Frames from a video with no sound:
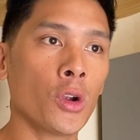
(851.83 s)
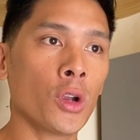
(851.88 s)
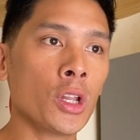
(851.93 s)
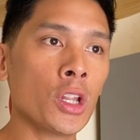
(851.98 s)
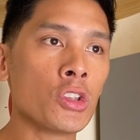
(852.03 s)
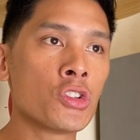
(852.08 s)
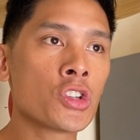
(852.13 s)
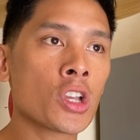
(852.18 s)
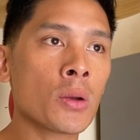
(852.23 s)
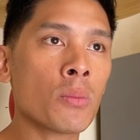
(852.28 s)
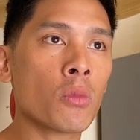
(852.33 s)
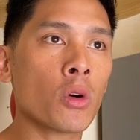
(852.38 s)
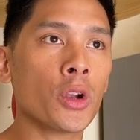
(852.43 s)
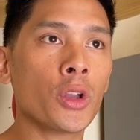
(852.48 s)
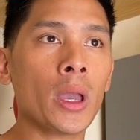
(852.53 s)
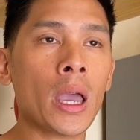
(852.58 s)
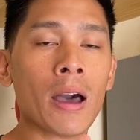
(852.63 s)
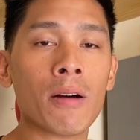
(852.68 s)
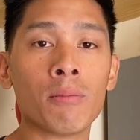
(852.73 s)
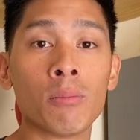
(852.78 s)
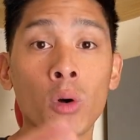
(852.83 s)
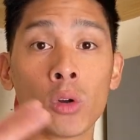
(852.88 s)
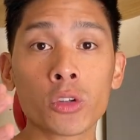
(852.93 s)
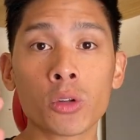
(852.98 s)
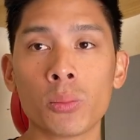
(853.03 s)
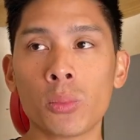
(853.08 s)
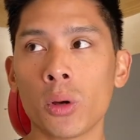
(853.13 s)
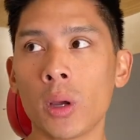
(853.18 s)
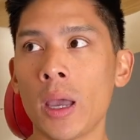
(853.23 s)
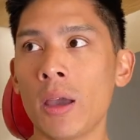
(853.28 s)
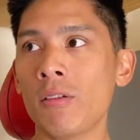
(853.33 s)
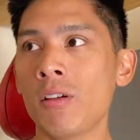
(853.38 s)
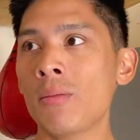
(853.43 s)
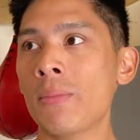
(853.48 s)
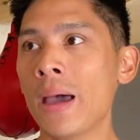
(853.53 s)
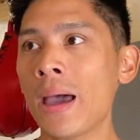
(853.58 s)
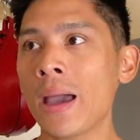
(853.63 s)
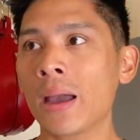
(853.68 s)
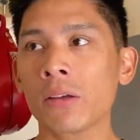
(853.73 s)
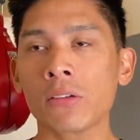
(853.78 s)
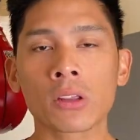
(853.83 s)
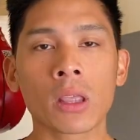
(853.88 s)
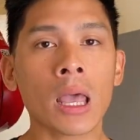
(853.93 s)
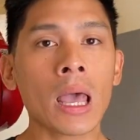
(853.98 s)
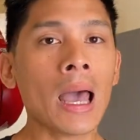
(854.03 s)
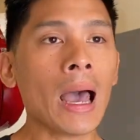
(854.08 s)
in a gym where you have multiple heavy bags,